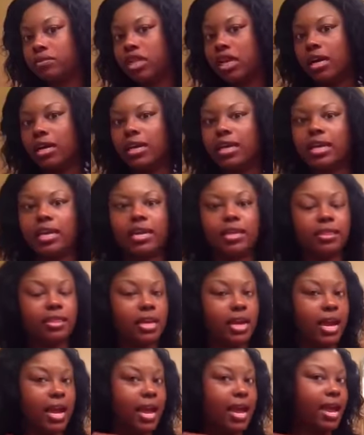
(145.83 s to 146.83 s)
Again, the
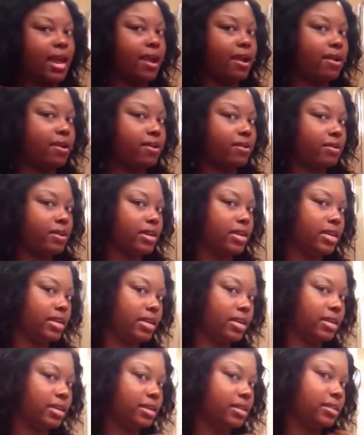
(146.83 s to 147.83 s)
hair
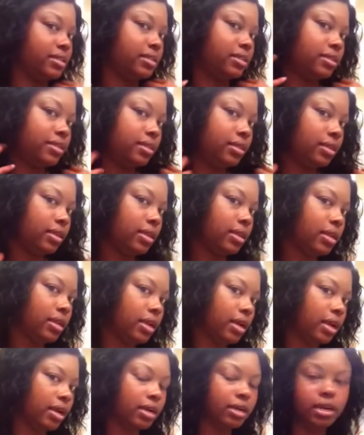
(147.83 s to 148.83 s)
is
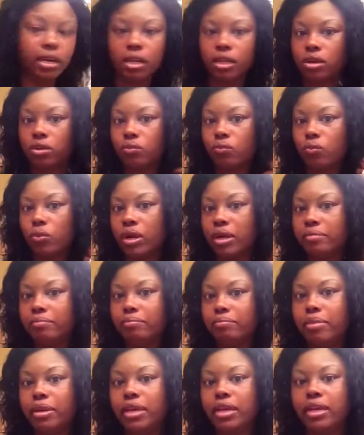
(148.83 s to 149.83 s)
a color
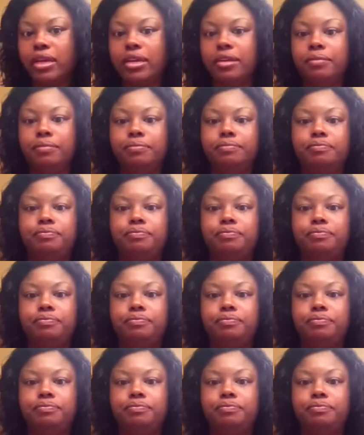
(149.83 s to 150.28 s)
1B.